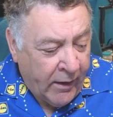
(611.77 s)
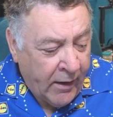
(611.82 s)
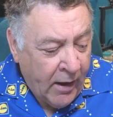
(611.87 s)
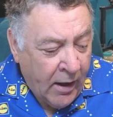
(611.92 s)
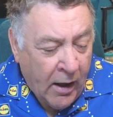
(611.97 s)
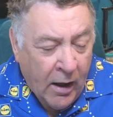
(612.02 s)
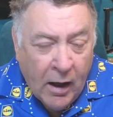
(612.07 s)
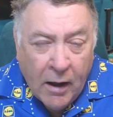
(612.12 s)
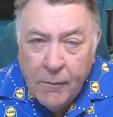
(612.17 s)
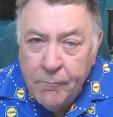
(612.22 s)

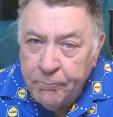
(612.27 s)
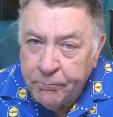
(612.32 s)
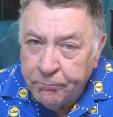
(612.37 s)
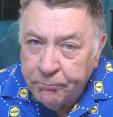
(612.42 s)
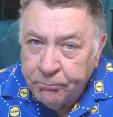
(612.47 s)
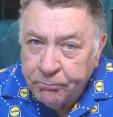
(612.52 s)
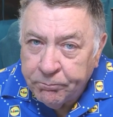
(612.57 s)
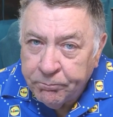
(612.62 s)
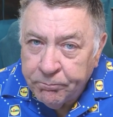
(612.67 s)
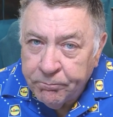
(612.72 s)
car.
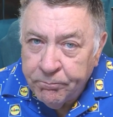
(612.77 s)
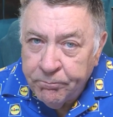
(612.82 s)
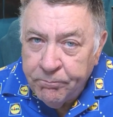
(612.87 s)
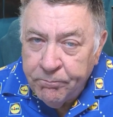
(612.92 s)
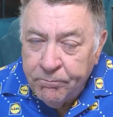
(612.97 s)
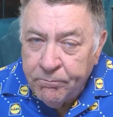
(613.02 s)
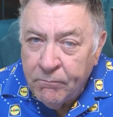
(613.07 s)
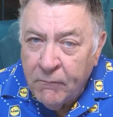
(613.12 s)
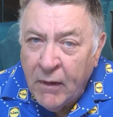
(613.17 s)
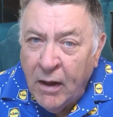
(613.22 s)

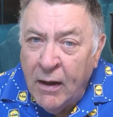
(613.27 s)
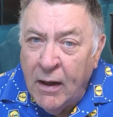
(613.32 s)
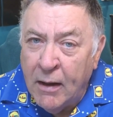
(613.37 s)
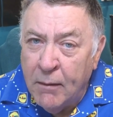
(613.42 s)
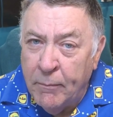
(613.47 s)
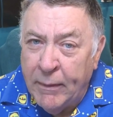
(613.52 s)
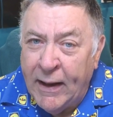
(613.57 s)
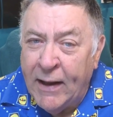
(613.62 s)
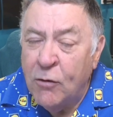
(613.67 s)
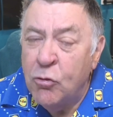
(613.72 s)

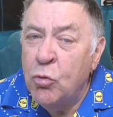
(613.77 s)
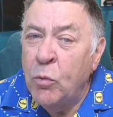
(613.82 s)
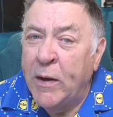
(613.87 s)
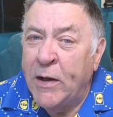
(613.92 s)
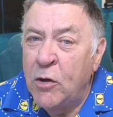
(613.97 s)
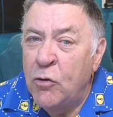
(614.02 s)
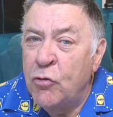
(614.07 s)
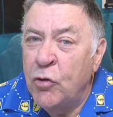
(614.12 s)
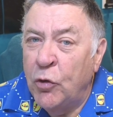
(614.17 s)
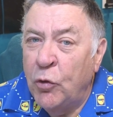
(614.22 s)
But they're
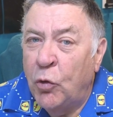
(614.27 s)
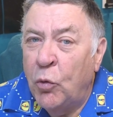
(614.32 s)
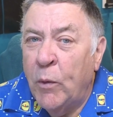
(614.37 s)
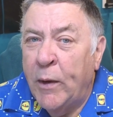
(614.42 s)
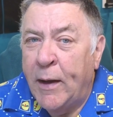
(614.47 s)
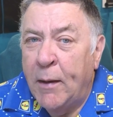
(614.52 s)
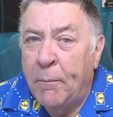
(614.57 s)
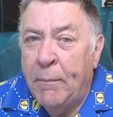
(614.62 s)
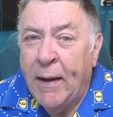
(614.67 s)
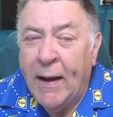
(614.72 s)
22
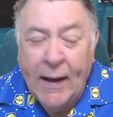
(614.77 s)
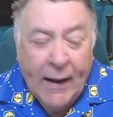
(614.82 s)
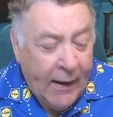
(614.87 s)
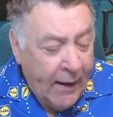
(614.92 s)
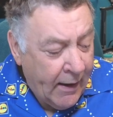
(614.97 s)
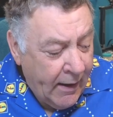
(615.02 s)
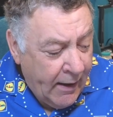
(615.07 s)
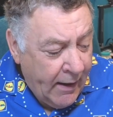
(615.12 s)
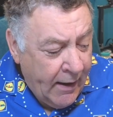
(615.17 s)
quid a pair.